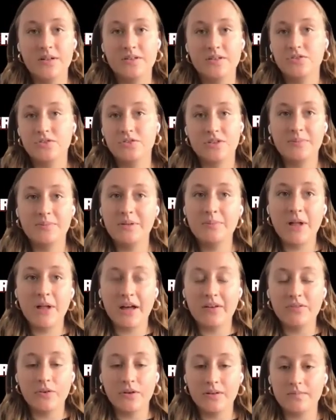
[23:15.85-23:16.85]
streaming
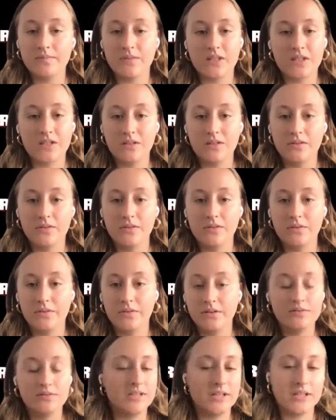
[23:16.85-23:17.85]
platform that you
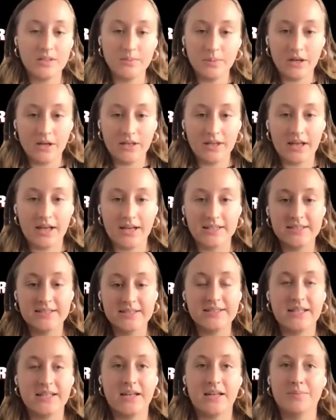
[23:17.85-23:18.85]
get your
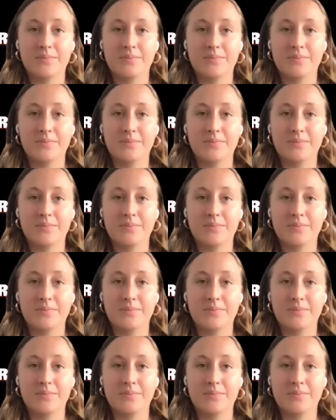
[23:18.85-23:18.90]
podcasts.